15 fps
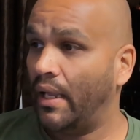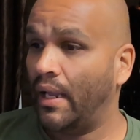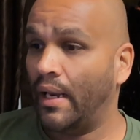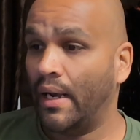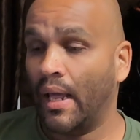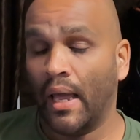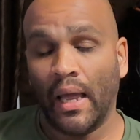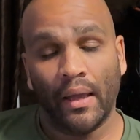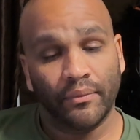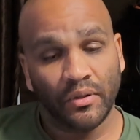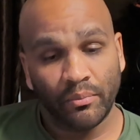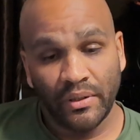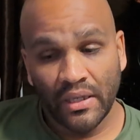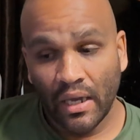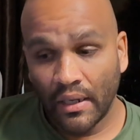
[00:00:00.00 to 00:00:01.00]
And I have
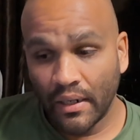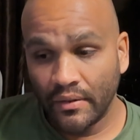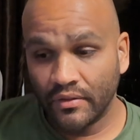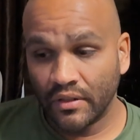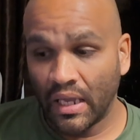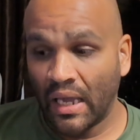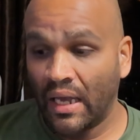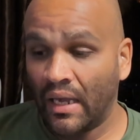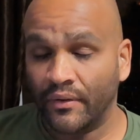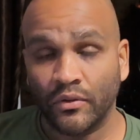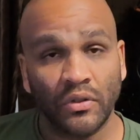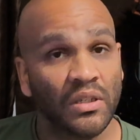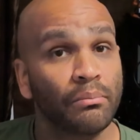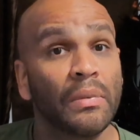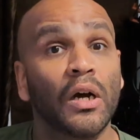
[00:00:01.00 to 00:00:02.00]
to be honest, I
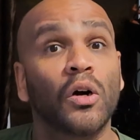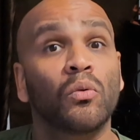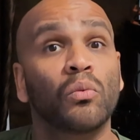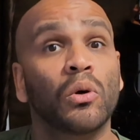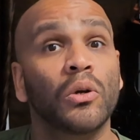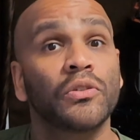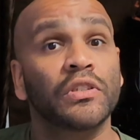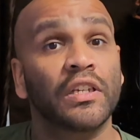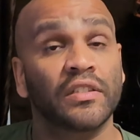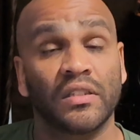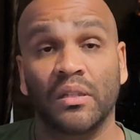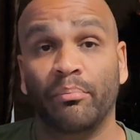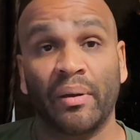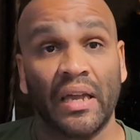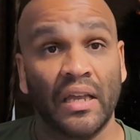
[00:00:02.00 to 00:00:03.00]
had to eat my own words, because
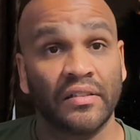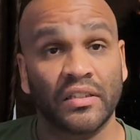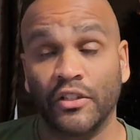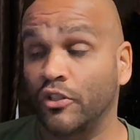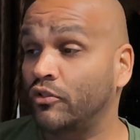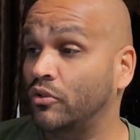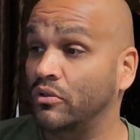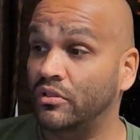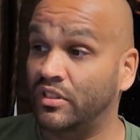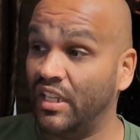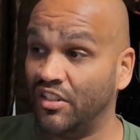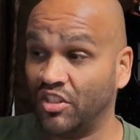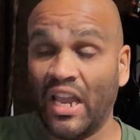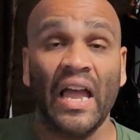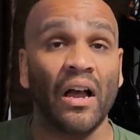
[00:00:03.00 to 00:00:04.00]
in the past I used to
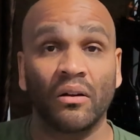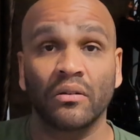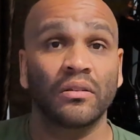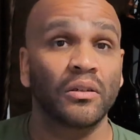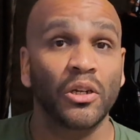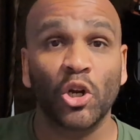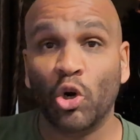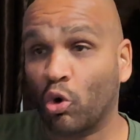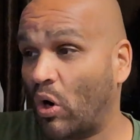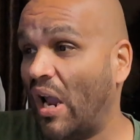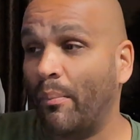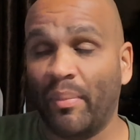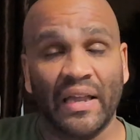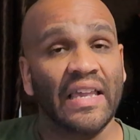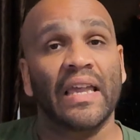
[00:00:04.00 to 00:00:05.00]
dish out
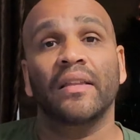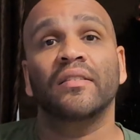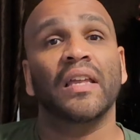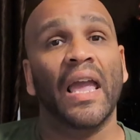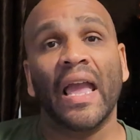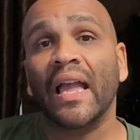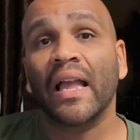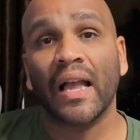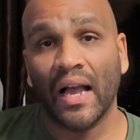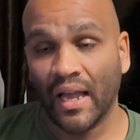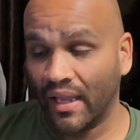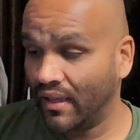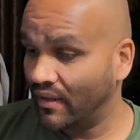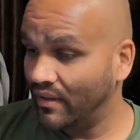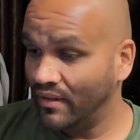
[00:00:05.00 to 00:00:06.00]
crap against
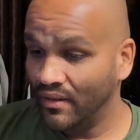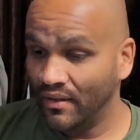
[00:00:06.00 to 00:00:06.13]
Hangkai.